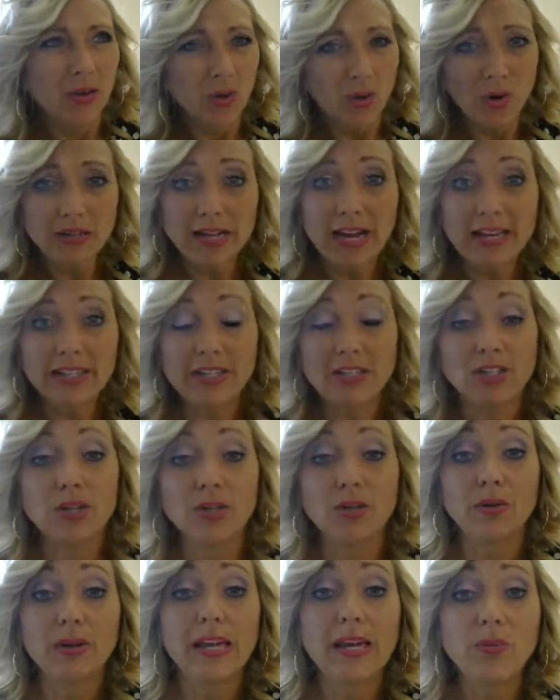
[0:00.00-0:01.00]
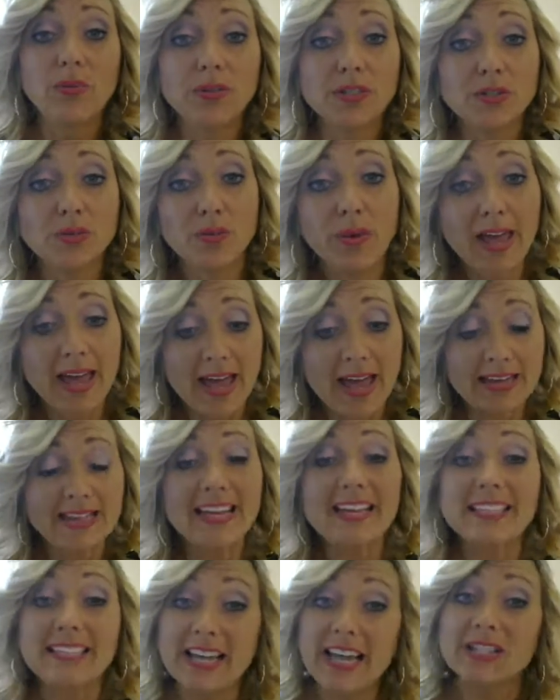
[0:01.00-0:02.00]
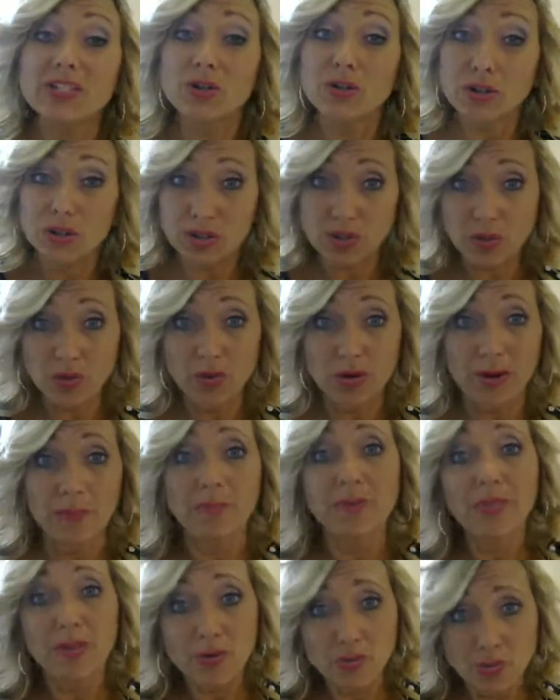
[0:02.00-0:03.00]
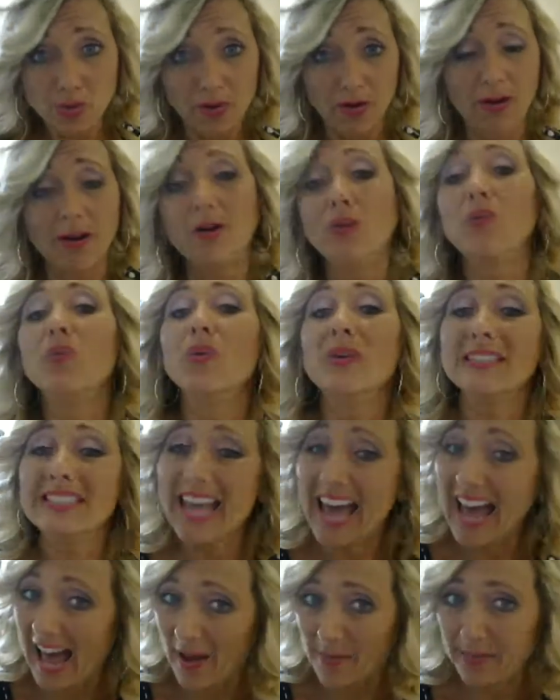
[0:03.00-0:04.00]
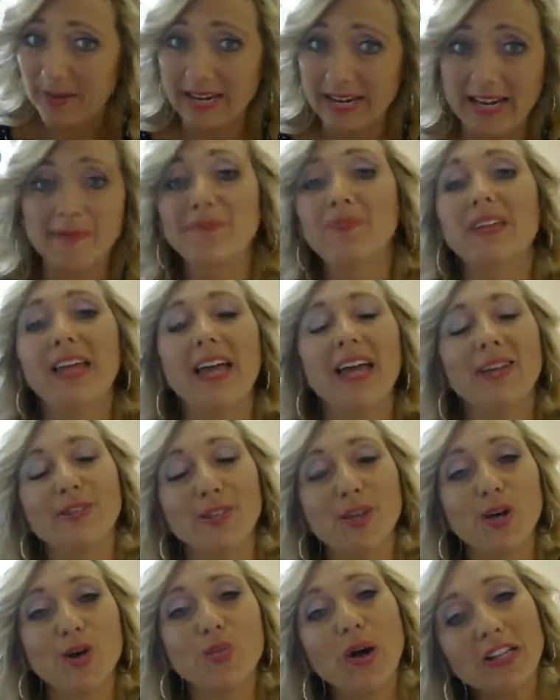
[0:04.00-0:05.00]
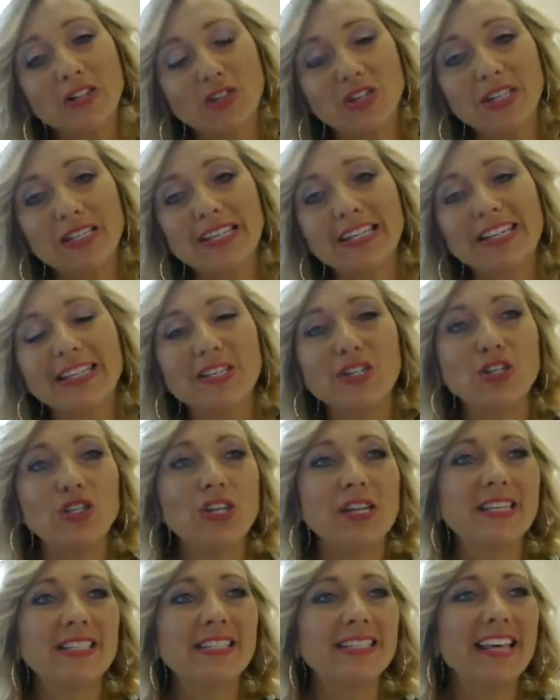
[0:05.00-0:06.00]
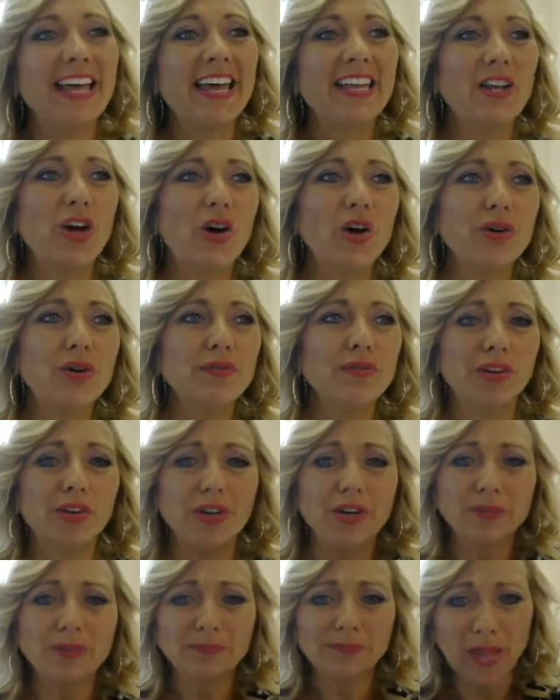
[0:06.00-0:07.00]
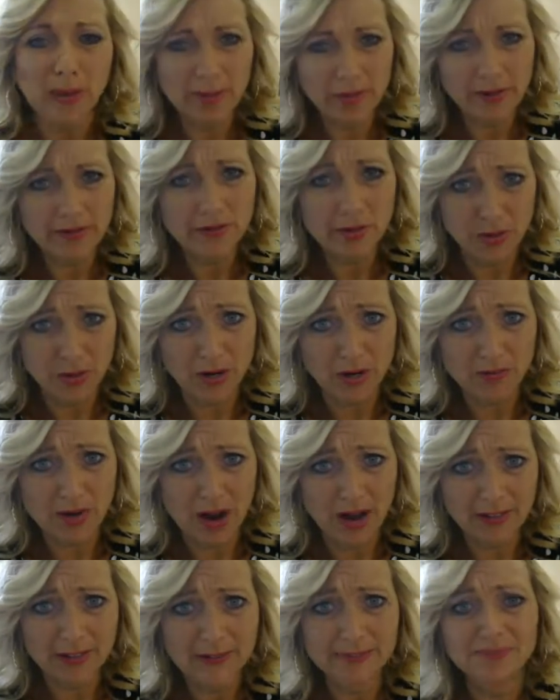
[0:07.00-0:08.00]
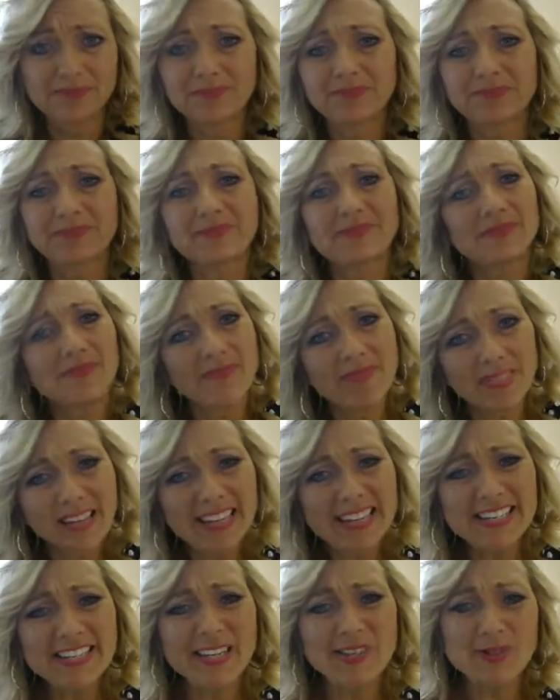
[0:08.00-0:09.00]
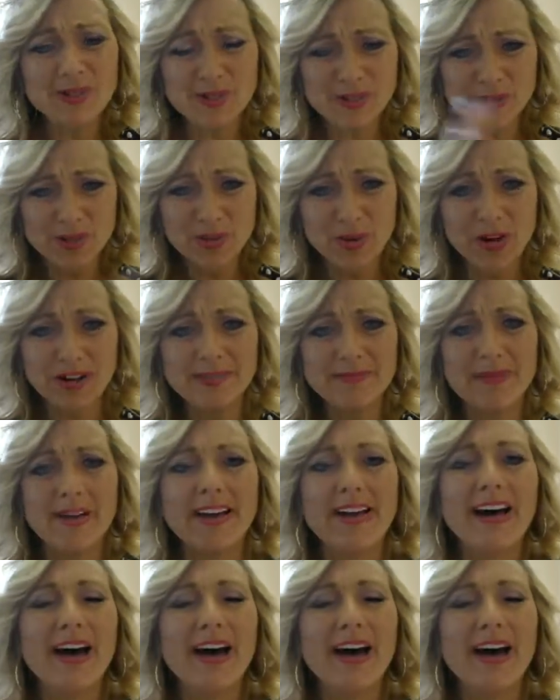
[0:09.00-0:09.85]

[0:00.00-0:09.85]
or 92. It was when Desert Storm, the war, was happening. And so what she did is she sent over, I believe it was to Iraq, and Desert Storm,